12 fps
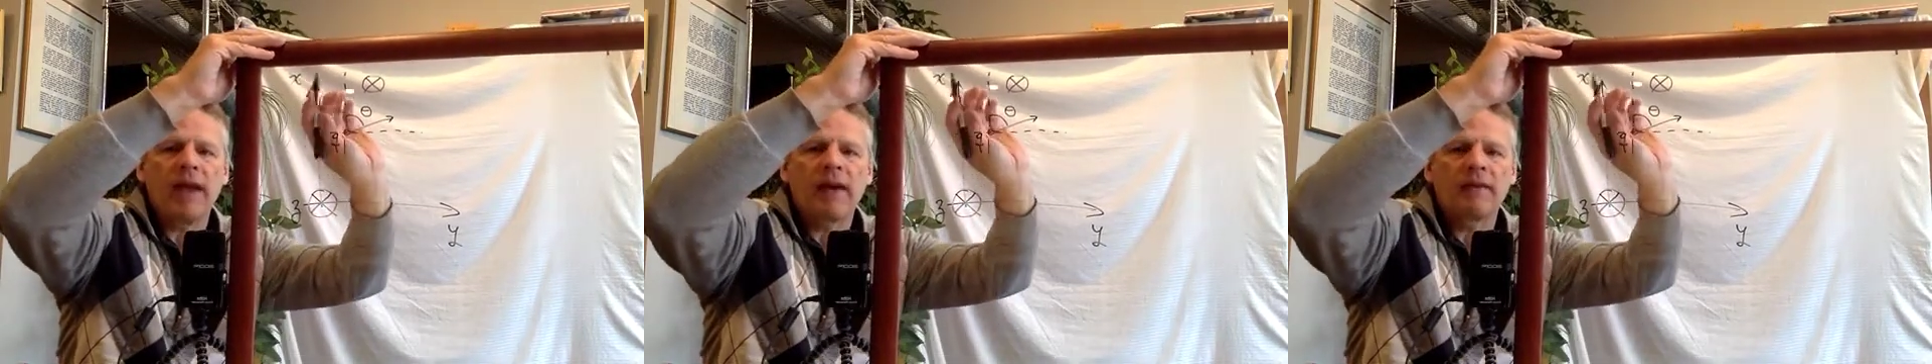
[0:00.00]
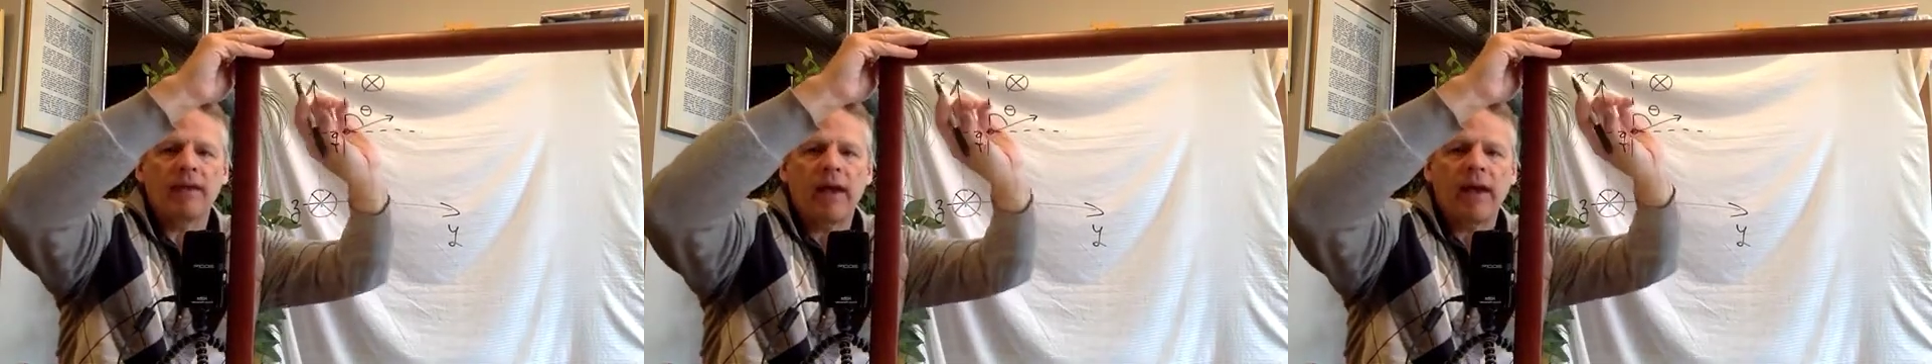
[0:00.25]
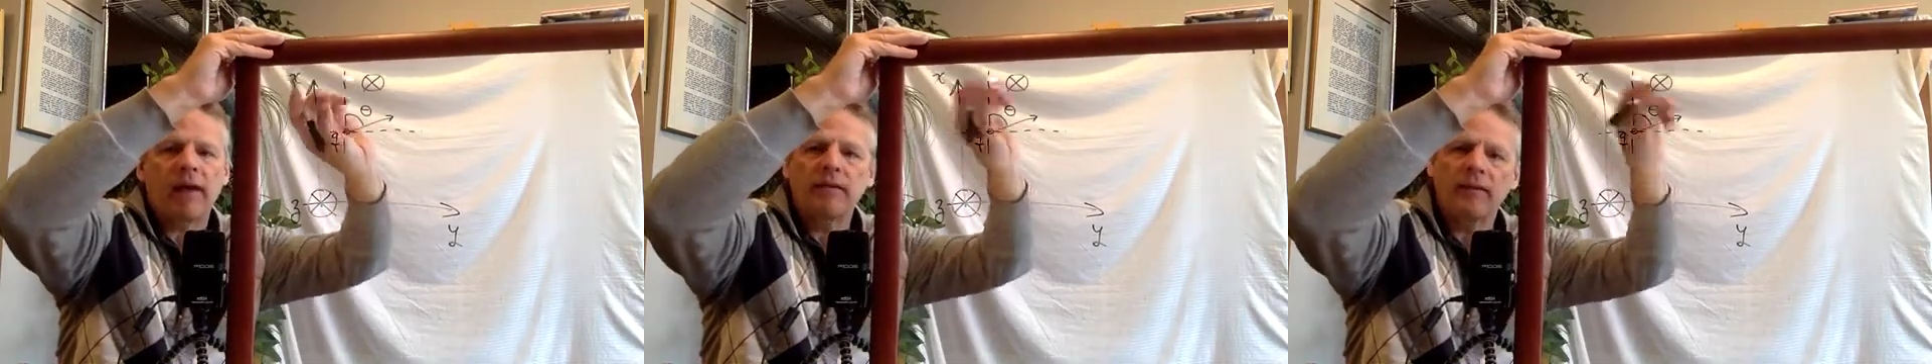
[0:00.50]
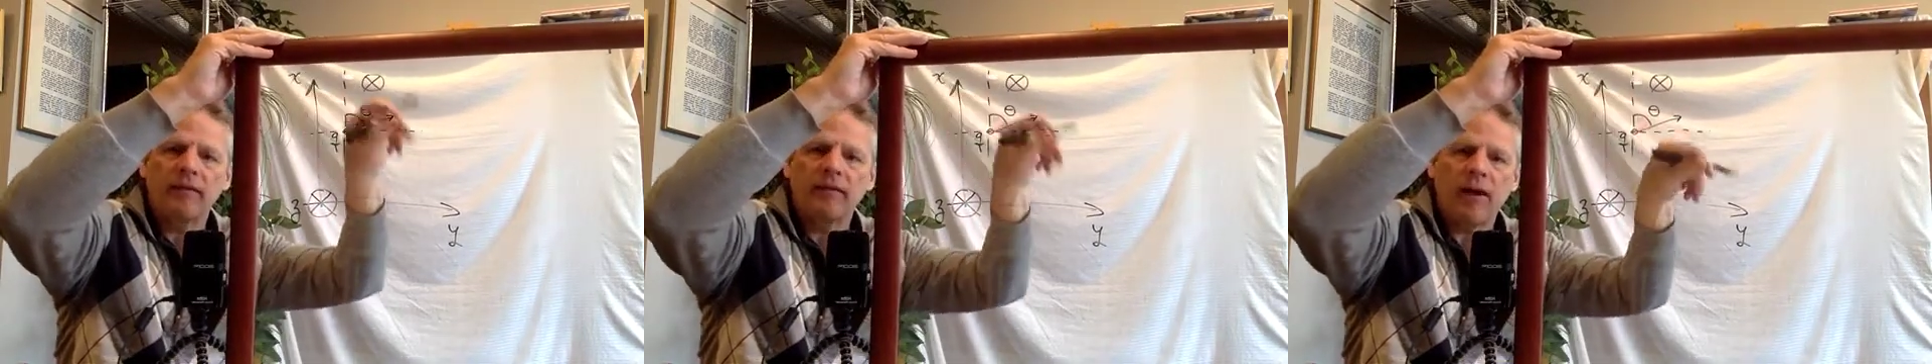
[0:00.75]

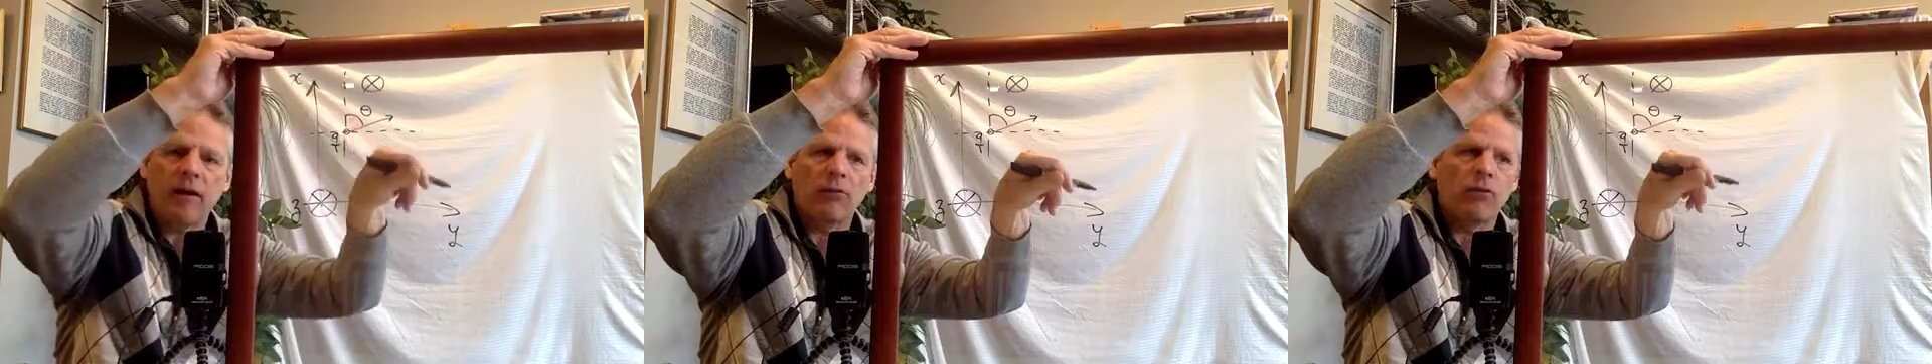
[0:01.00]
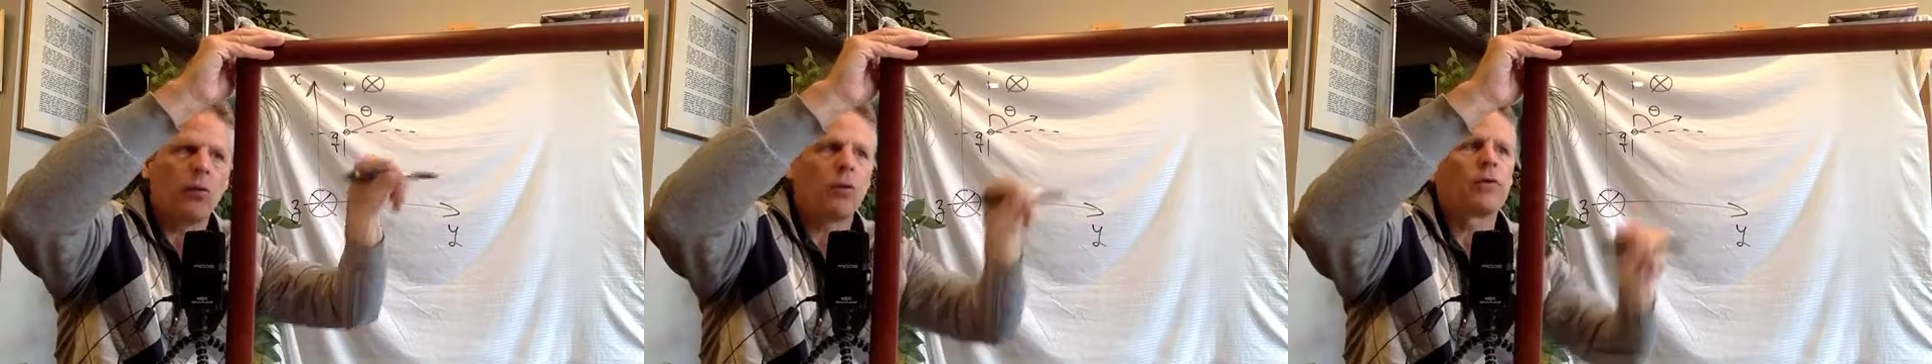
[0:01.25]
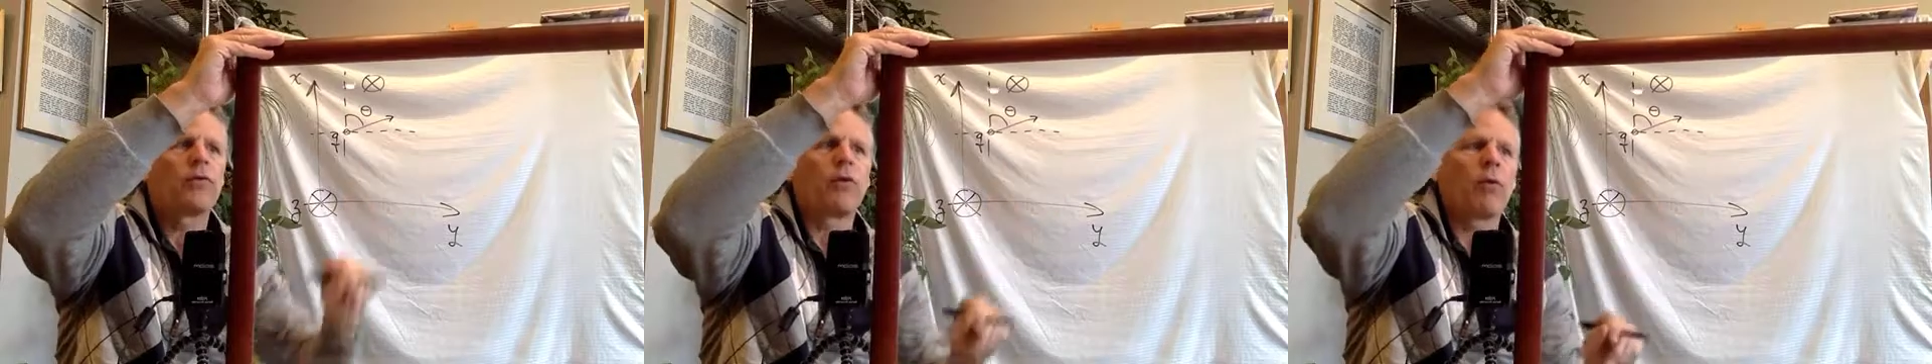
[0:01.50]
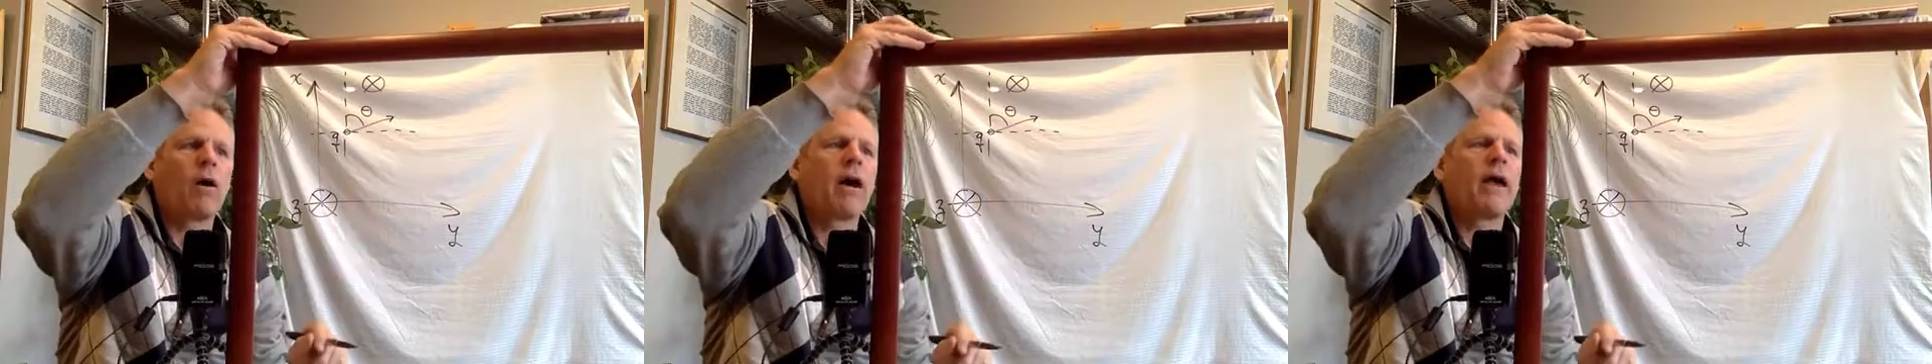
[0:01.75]
x-axis down towards
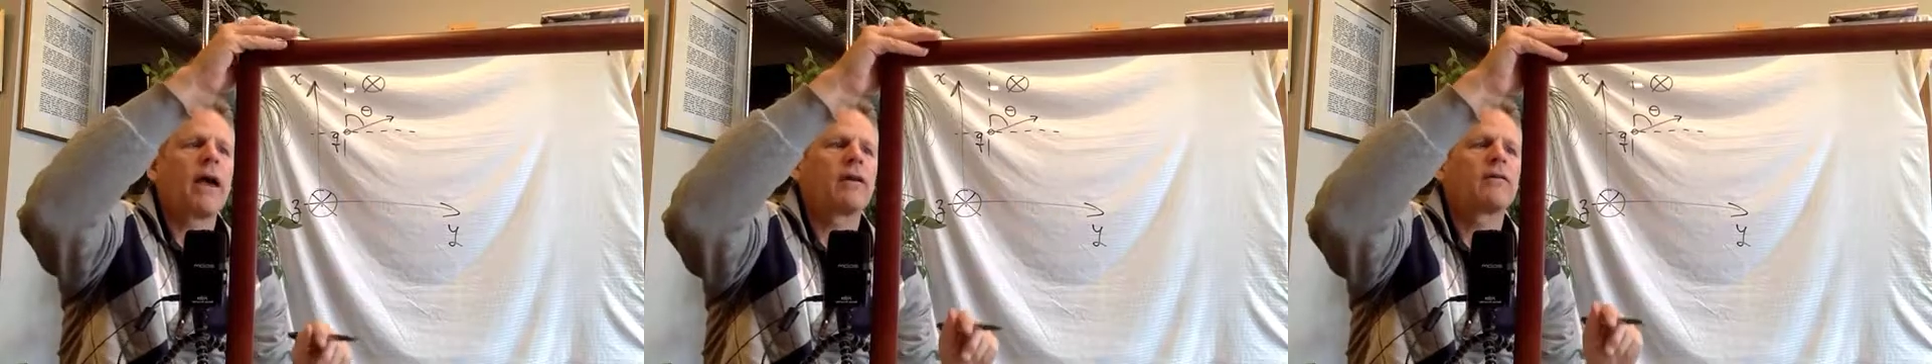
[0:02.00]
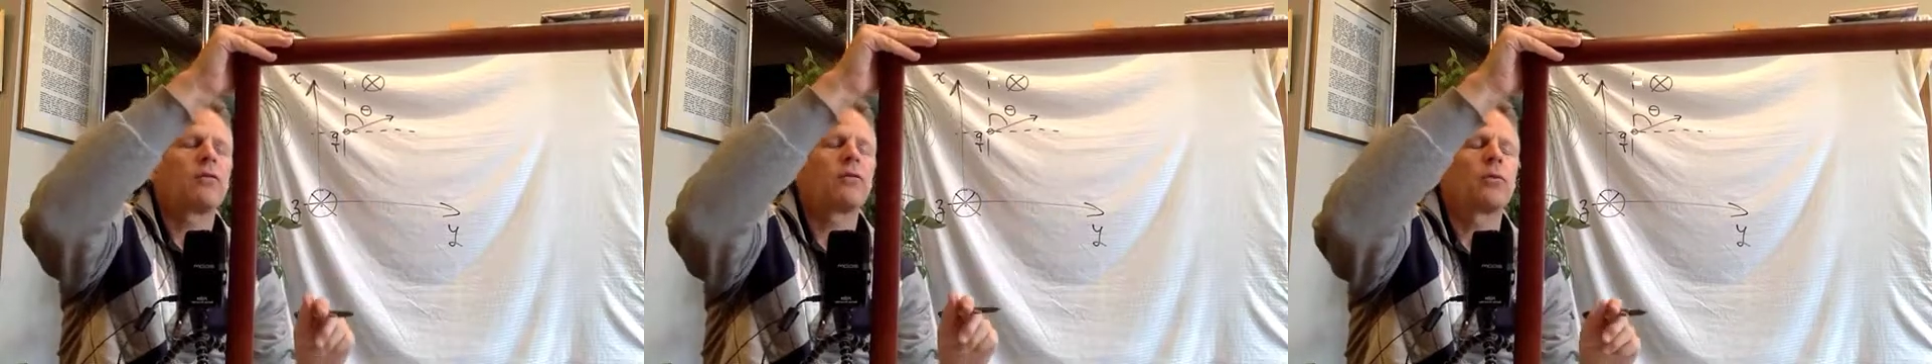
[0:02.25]
the y-axis.